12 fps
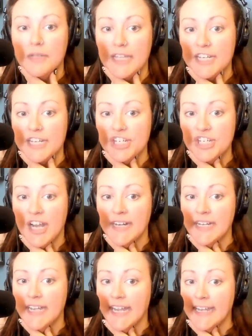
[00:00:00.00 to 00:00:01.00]
Malaysia,
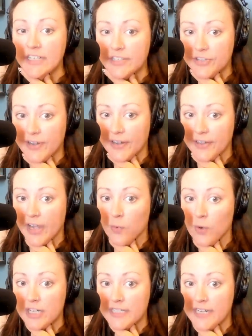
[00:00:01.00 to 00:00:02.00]
China, and Australia
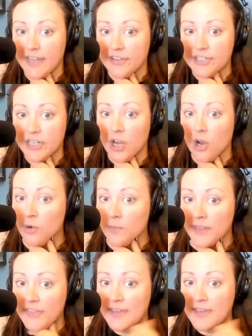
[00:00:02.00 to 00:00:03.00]
worked together to
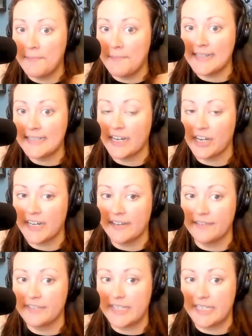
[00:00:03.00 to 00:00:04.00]
comb the immense
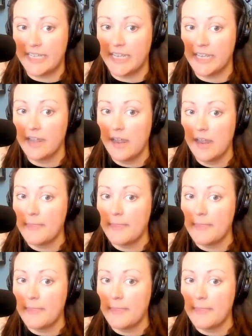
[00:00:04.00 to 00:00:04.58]
area of sea.